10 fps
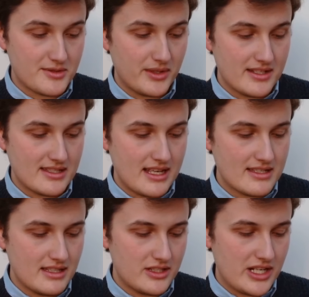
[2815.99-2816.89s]
is what it
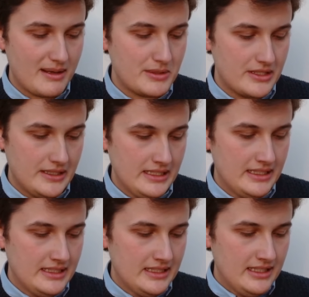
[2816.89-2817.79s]
says in the chapter.
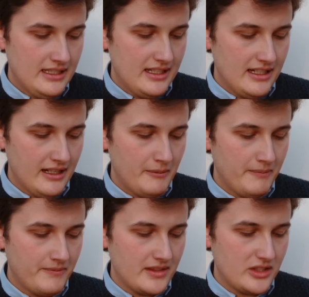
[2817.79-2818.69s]

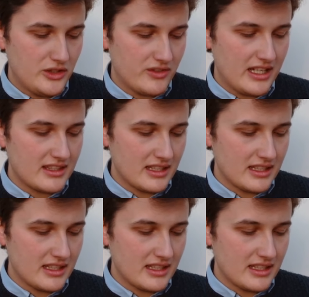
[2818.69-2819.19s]
Um, you've got